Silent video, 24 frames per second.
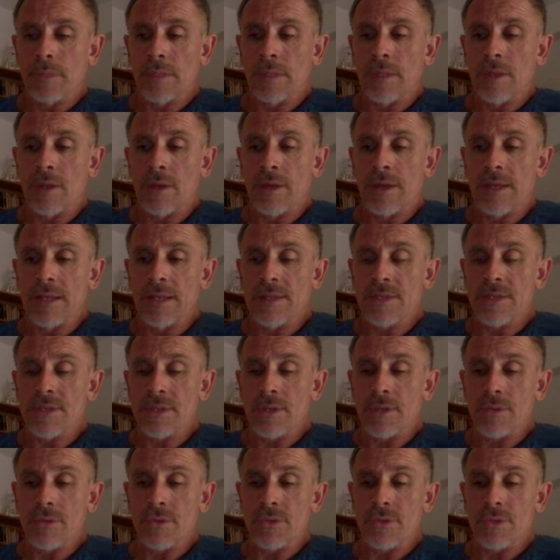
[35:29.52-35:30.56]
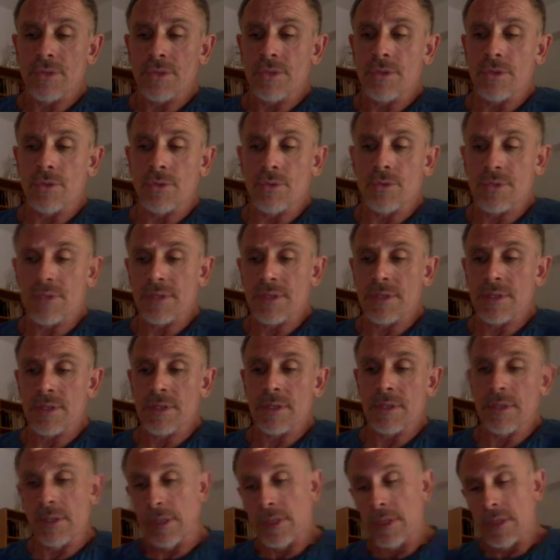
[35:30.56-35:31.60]
hands, so just use it
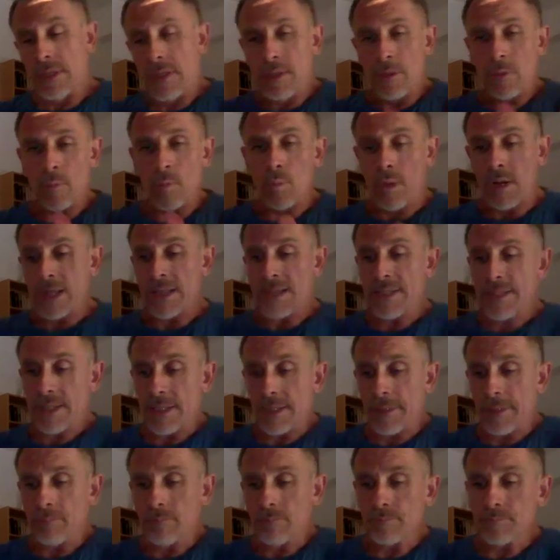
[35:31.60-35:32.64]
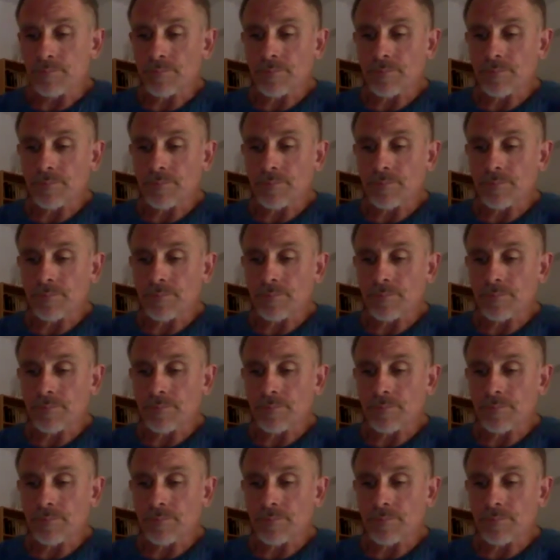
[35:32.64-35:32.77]
wisely.